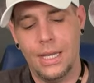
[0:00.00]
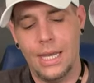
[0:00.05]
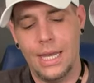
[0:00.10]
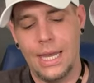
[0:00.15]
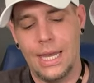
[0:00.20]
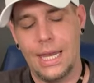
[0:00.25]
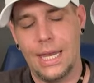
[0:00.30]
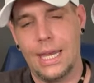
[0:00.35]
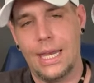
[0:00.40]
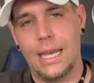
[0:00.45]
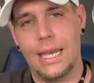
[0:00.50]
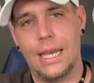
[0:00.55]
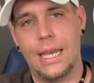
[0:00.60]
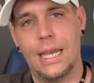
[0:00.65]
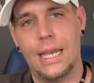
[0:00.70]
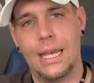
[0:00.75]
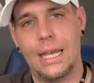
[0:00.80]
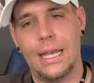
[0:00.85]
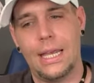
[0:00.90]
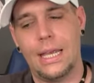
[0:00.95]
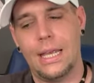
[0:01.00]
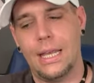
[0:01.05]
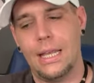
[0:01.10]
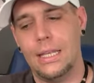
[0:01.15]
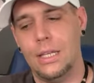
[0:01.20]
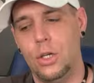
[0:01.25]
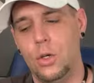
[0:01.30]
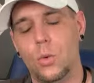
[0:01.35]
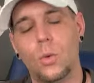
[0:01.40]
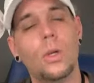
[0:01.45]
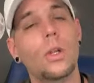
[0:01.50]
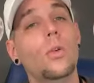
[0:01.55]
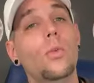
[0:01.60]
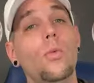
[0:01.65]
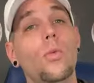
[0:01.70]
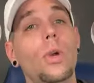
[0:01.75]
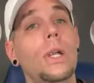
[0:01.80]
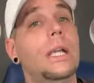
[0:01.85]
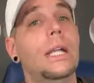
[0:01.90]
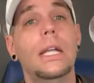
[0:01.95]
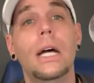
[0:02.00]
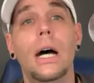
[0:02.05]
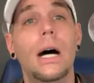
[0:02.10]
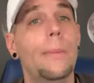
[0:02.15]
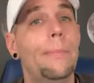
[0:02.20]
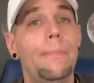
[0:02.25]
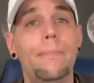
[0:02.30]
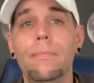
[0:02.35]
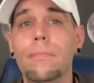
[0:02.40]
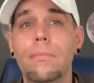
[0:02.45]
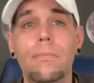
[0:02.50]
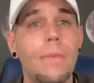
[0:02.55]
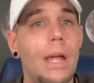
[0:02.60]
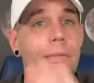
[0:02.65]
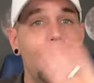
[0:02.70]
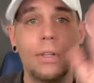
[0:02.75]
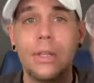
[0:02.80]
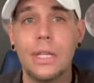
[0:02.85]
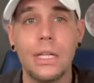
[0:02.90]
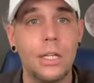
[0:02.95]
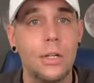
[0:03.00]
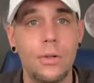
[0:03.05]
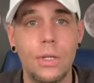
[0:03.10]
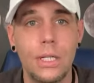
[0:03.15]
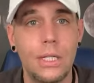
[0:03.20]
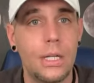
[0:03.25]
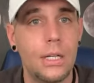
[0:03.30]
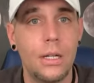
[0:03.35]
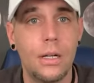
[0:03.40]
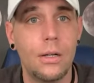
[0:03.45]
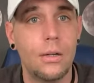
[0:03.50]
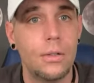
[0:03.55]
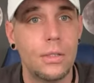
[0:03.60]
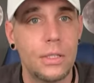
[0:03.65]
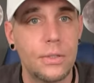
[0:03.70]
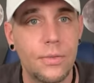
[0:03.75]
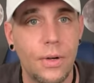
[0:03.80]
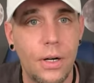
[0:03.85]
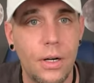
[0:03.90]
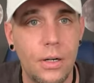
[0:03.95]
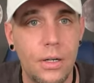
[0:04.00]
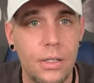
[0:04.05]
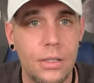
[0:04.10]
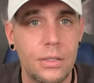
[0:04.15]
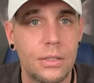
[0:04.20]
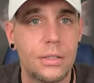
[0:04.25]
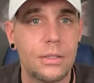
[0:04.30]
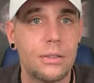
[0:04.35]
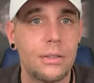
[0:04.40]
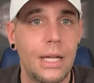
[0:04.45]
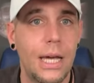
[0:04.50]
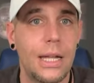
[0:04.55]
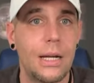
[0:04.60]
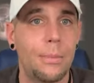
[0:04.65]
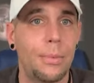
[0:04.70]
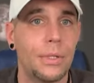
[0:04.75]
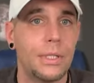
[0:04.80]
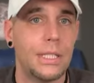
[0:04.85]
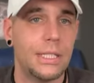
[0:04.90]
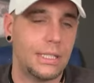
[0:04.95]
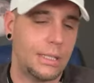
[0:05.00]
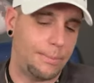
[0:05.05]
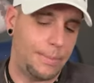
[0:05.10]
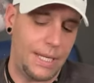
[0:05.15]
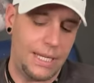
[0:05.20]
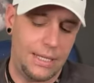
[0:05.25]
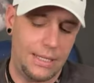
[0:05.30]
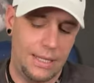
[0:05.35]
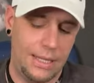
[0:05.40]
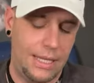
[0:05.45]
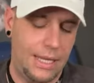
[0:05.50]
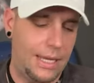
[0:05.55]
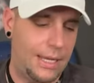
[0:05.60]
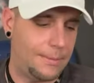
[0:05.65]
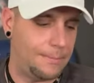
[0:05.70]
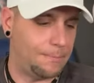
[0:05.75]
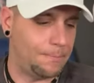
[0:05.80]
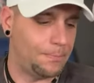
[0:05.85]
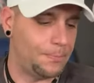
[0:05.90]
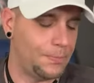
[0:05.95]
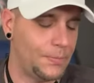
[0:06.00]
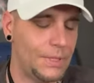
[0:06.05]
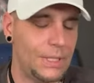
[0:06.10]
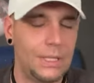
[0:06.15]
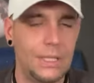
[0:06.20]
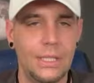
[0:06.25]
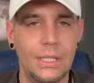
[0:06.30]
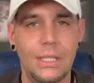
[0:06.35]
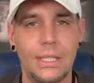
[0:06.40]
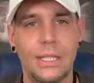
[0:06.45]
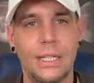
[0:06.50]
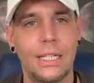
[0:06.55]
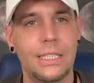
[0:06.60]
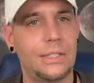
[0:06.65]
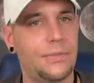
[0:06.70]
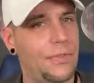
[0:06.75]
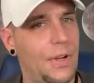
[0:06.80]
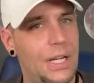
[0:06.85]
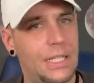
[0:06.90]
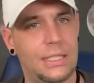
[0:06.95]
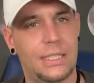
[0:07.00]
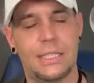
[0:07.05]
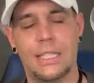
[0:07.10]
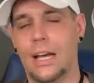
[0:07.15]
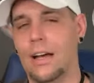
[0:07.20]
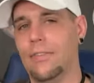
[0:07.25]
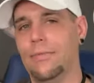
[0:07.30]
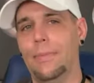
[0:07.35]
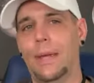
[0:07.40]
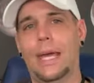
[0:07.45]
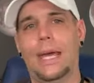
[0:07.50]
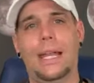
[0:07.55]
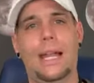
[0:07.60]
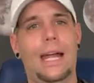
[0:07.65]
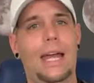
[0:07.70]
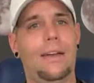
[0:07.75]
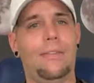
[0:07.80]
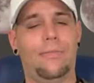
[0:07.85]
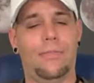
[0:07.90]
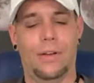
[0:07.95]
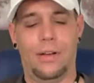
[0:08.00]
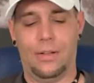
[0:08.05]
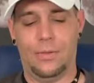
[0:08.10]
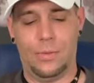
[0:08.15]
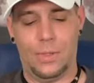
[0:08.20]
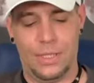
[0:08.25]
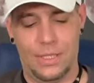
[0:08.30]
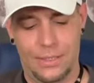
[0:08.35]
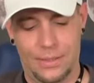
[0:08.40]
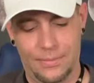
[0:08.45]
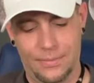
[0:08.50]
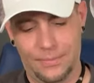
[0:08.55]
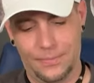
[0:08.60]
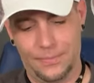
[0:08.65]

And you can read up everything you need to know as far as how to participate in that. It's fun stuff, man. I have fun with it.